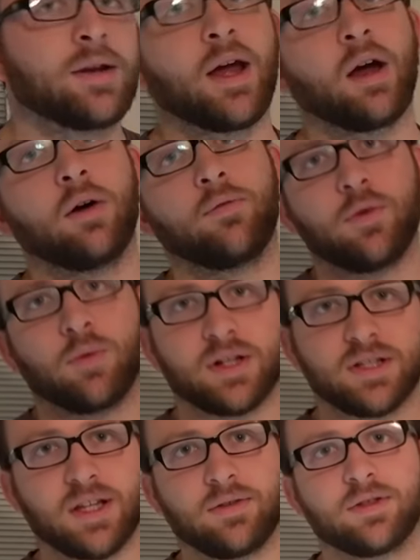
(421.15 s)
Now, if you
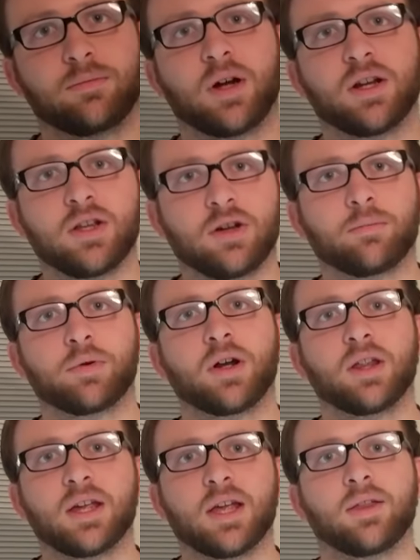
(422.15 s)
want to save some money, you could
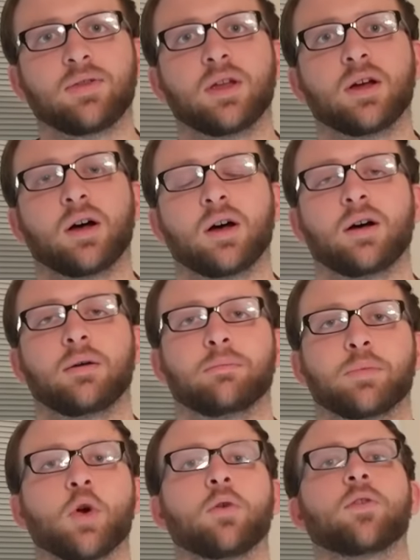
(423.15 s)
probably get the
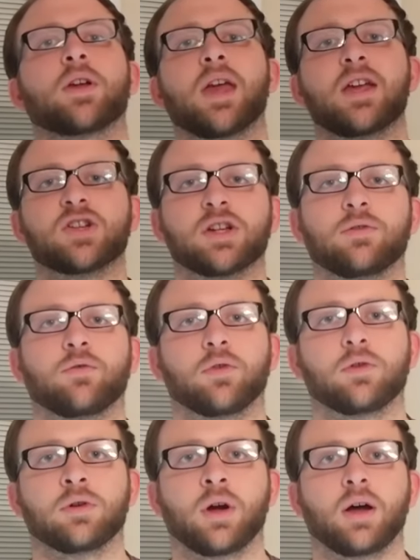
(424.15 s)
purification
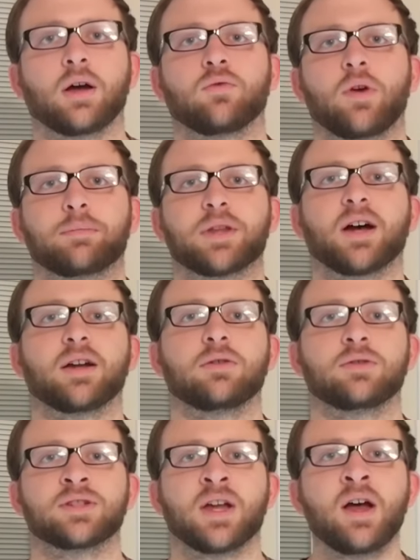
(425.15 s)
for
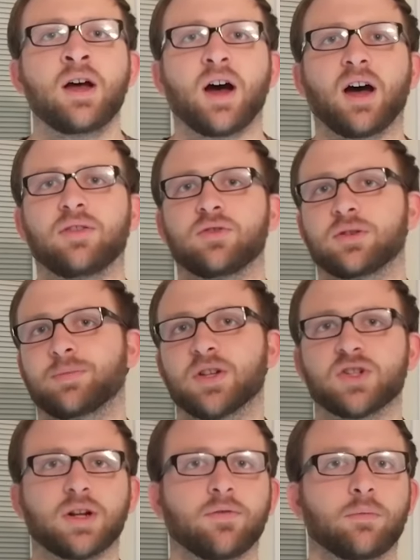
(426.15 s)
reptiles. There's a
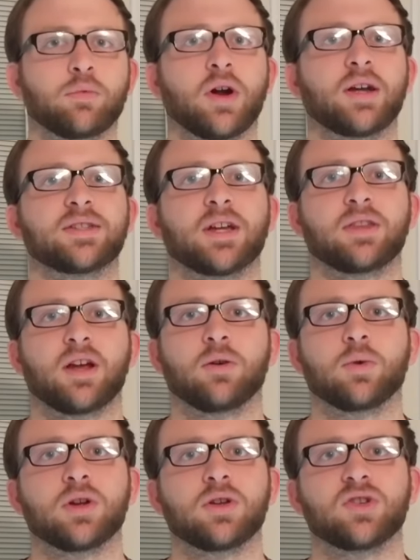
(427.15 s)
bunch of different brands out
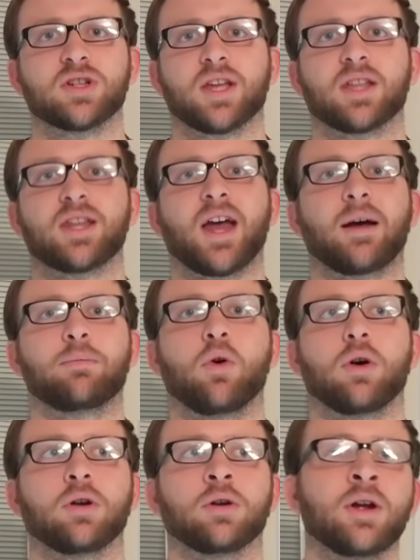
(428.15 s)
there where you can just get tap
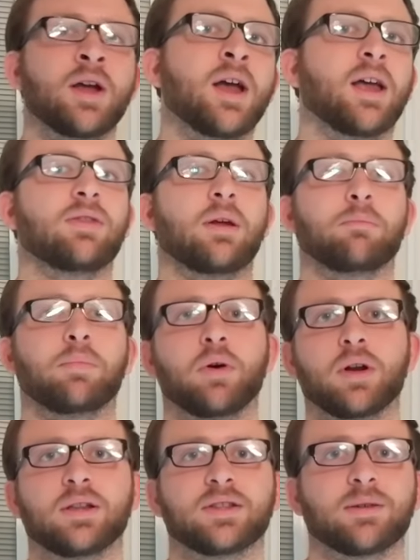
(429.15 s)
water and then
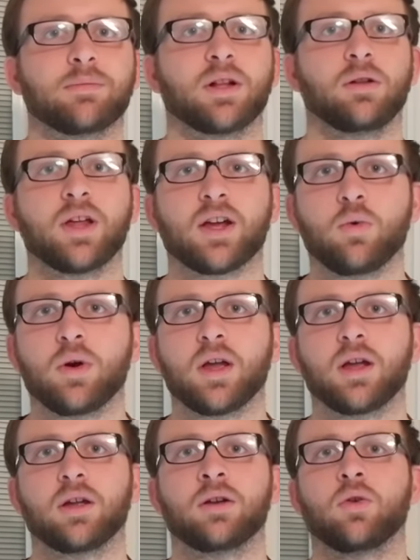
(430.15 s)
put in some of the
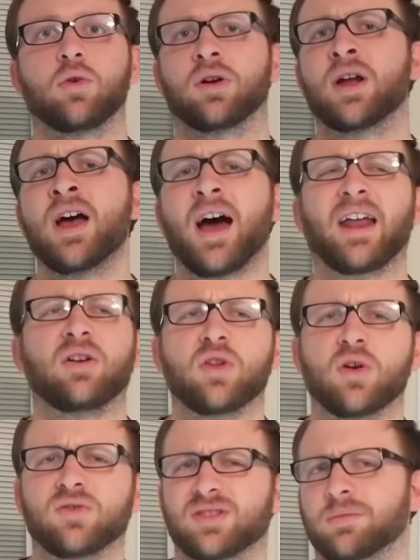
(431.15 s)
liquid, or I
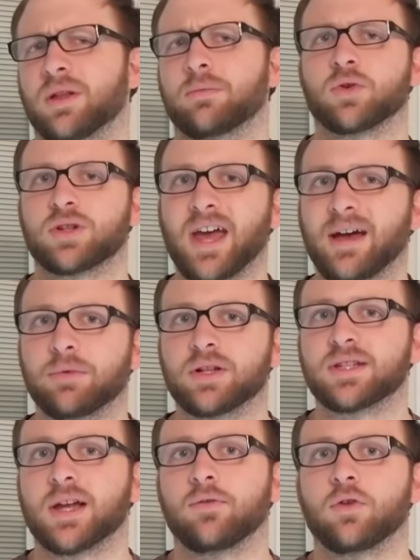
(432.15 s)
don't know if some of them are
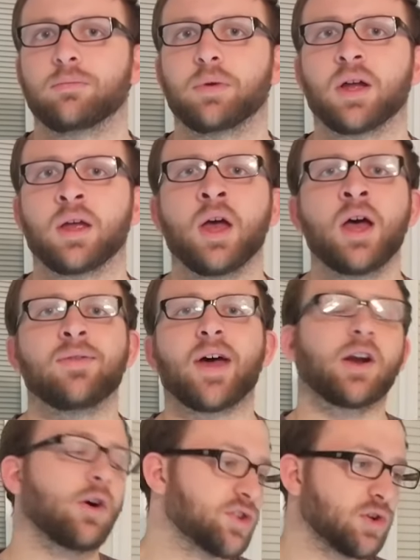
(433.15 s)
tablets ever, but
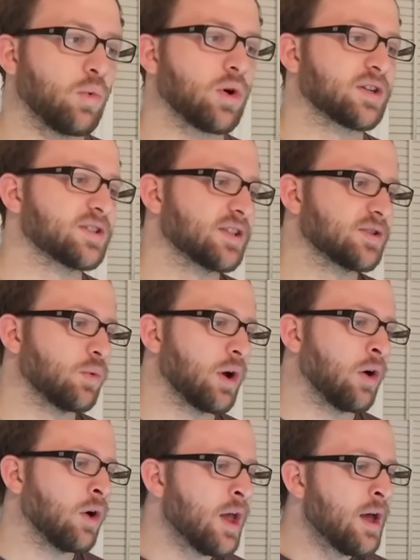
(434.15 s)
that also works as
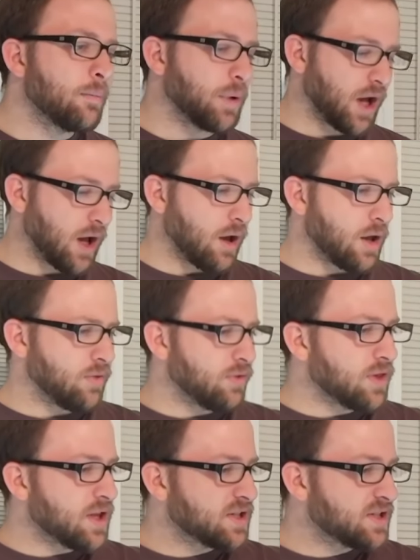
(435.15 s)
well. But
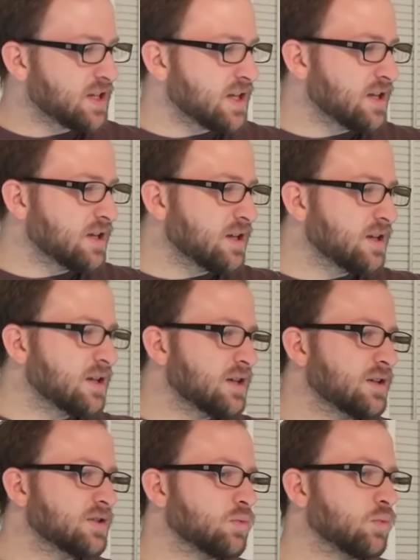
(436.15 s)
this
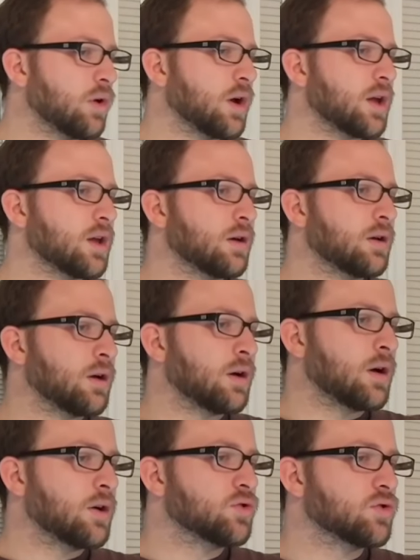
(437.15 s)
is what,
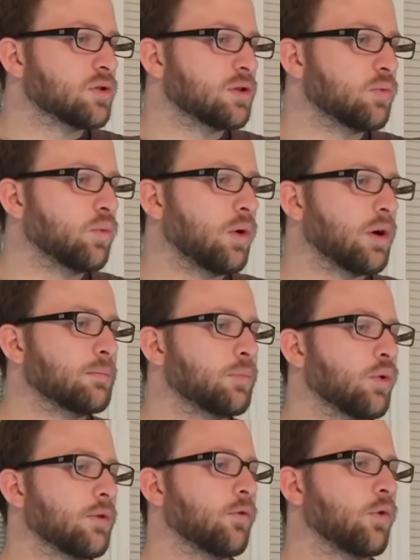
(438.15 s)

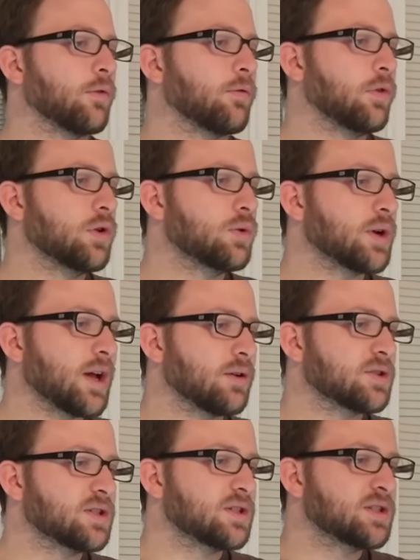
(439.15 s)
101.4 fluid
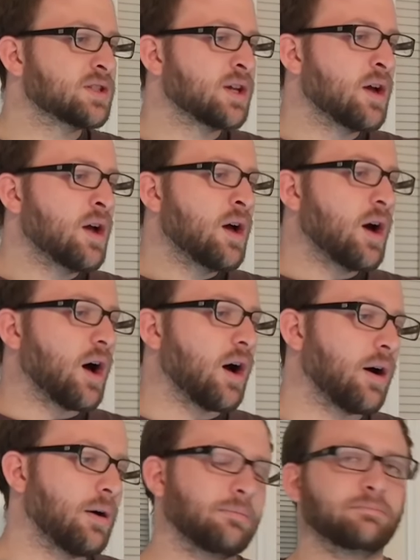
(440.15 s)
ounces,
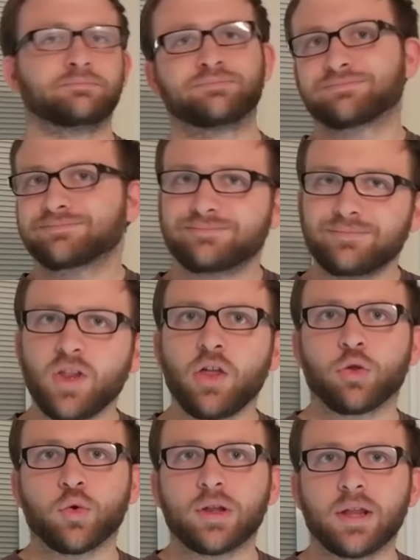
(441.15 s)

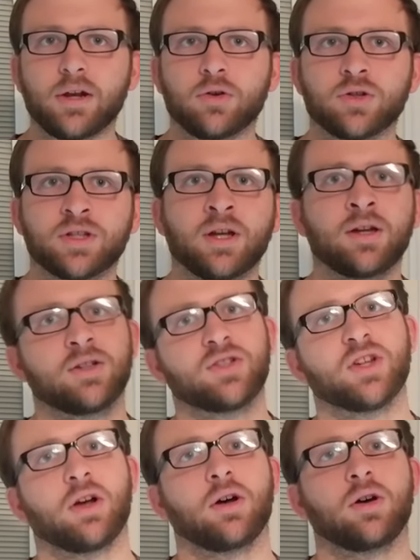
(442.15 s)
3 liters.
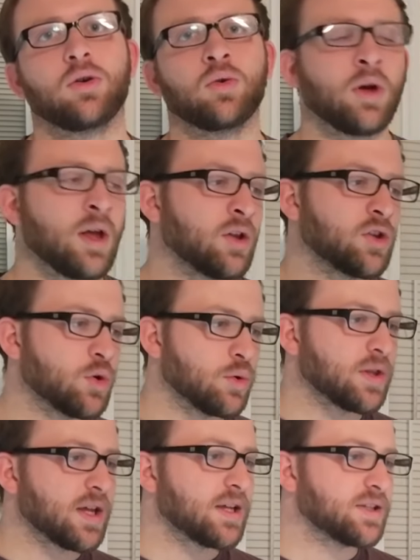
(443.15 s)
So
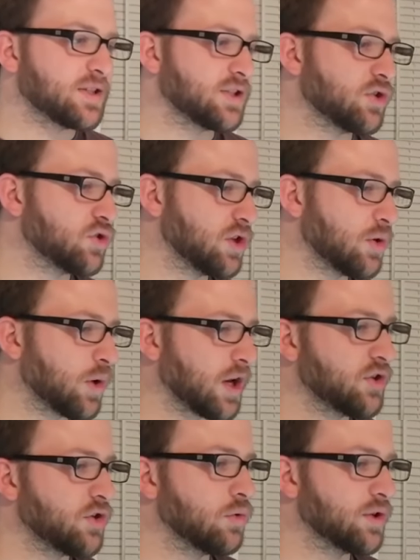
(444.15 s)
two of these is usually
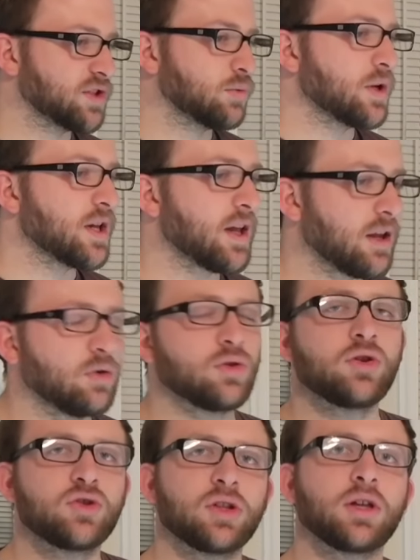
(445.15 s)
what I do once a week, and
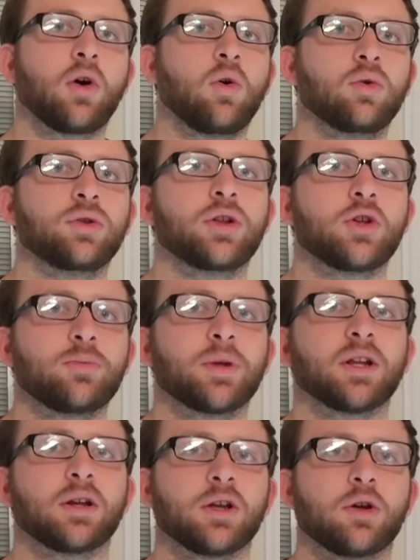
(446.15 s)
it'll usually hold the
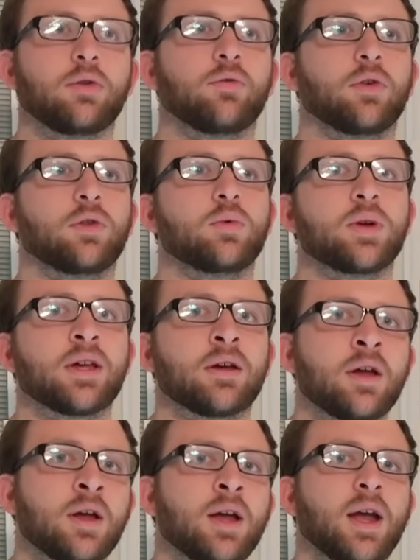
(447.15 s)
humidity good for the
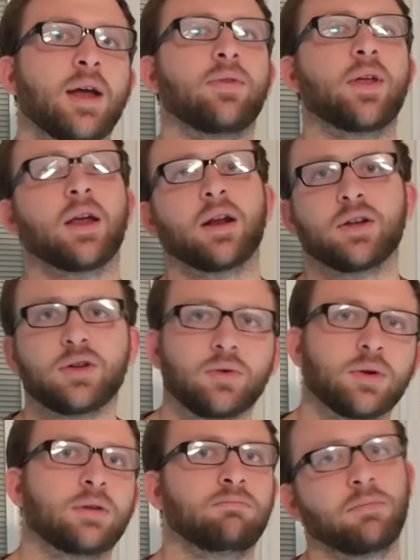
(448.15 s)
week. And then I
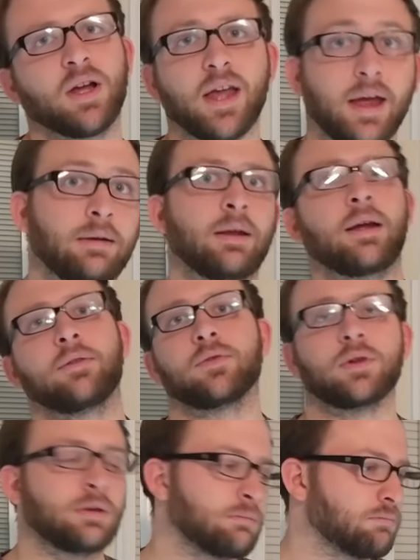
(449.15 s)
do it again
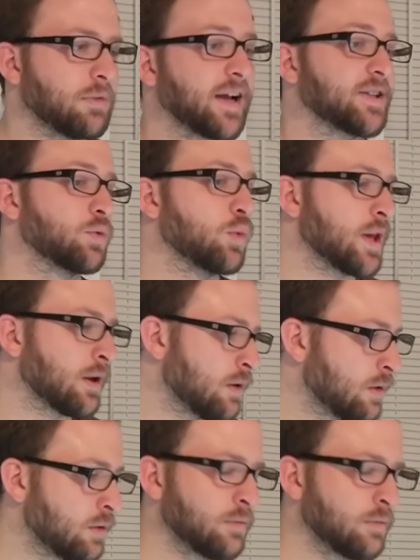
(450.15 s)
every next week.